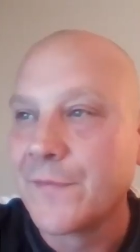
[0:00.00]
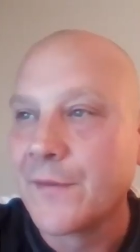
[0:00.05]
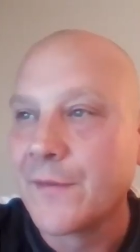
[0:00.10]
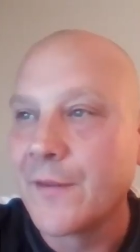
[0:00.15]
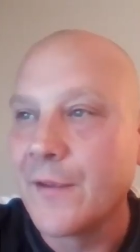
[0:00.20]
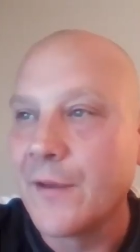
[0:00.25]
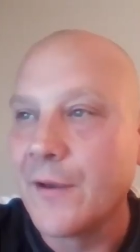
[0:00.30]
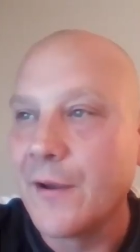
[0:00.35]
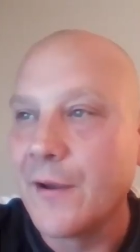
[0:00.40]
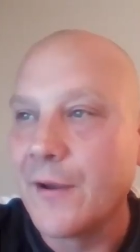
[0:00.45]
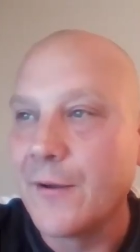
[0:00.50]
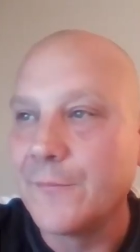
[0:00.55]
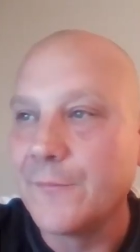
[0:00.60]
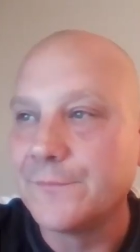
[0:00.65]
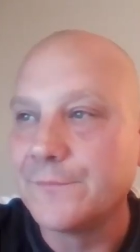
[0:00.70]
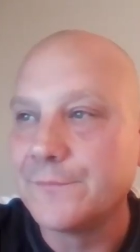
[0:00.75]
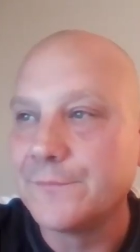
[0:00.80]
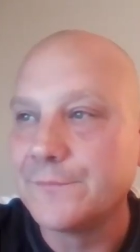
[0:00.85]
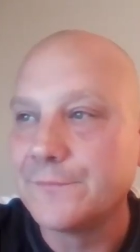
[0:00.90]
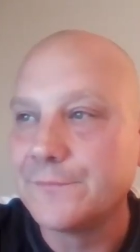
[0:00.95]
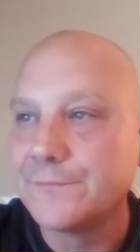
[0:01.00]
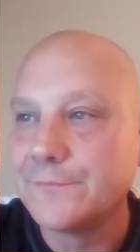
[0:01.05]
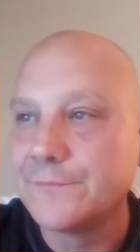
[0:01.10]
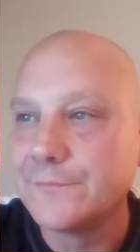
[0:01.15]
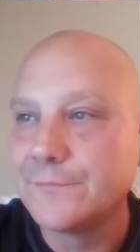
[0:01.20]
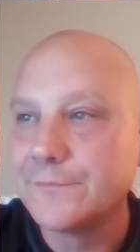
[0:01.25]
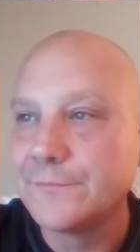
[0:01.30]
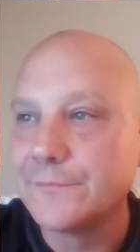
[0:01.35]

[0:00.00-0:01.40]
And um, since you talked about